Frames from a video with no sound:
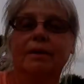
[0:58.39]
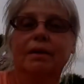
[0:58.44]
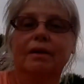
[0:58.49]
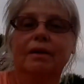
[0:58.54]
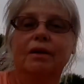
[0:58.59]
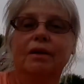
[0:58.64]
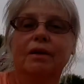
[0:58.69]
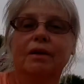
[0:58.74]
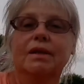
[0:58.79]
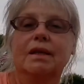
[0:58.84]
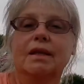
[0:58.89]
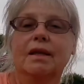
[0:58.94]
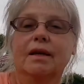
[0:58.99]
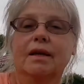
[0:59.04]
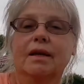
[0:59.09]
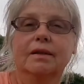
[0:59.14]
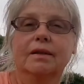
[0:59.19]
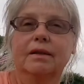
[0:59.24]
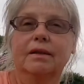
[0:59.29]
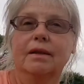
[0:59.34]

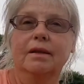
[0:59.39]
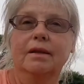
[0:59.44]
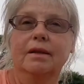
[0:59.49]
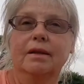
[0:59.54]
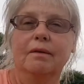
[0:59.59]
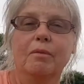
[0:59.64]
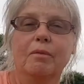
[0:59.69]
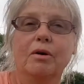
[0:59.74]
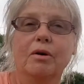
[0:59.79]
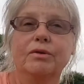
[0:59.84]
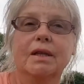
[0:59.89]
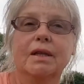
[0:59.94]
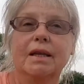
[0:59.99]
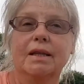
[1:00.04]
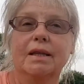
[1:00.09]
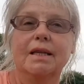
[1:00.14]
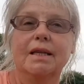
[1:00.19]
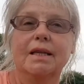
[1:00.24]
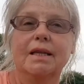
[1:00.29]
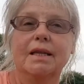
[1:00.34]
using
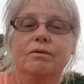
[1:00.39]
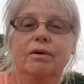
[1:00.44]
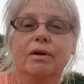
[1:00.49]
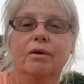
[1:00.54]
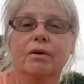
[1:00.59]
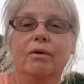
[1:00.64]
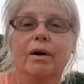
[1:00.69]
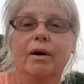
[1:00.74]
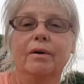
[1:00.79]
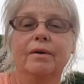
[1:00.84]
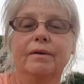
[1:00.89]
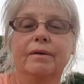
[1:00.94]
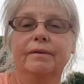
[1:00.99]
mostly the tea tree oil.